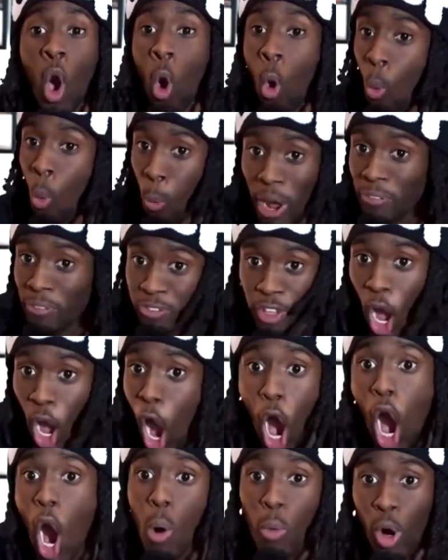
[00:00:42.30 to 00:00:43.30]
with the
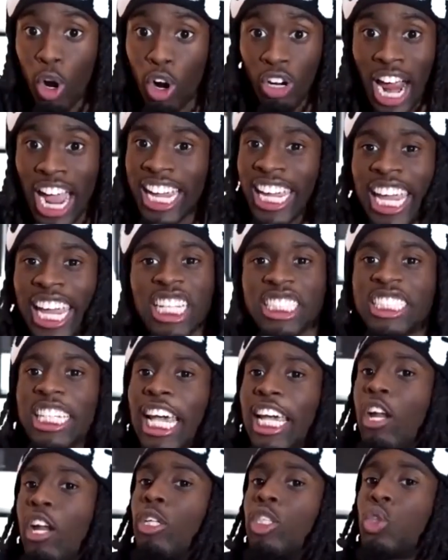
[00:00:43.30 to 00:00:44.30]
R word. I can't say it
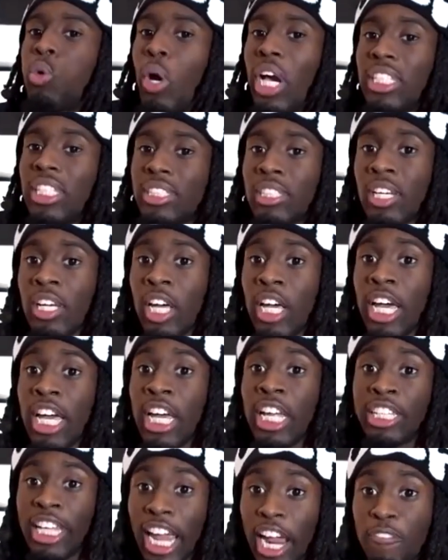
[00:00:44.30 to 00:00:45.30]
on Twitch,
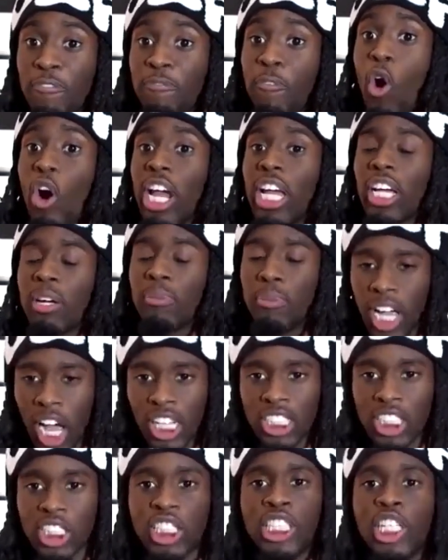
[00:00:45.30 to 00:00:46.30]
therefore, because
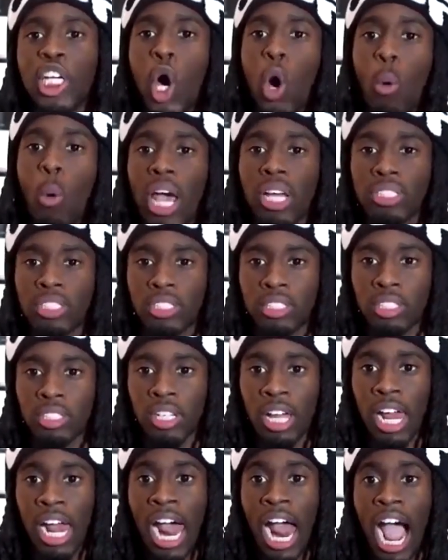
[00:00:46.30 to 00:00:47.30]
it's TOS.
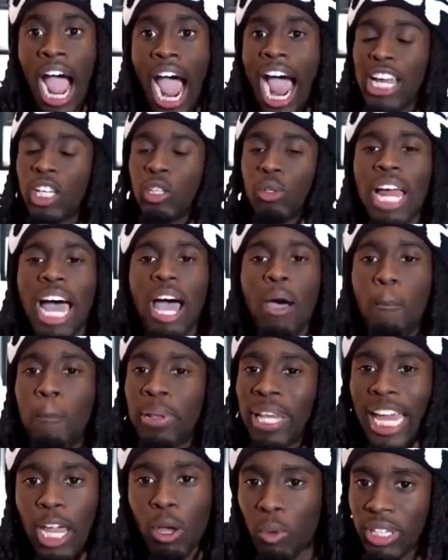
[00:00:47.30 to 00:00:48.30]
I do not play
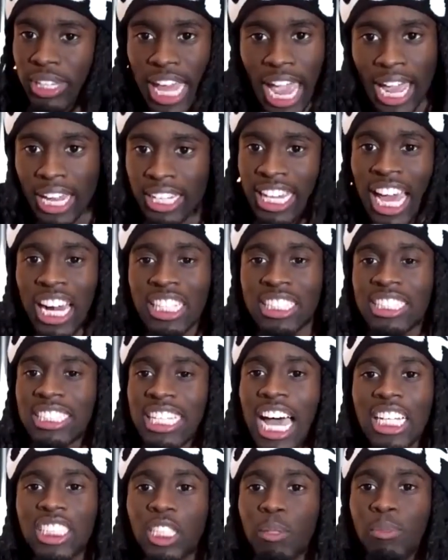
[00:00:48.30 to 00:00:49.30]
with that. That is not
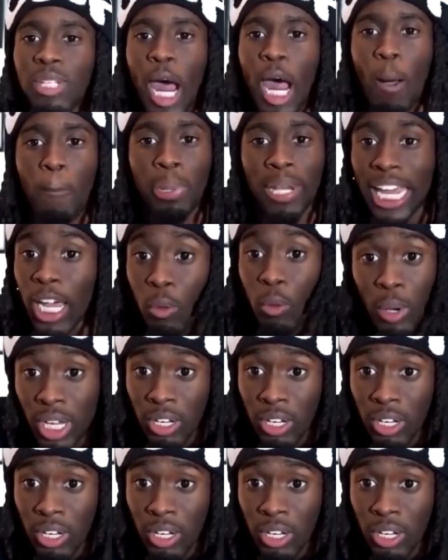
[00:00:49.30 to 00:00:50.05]
something I play with.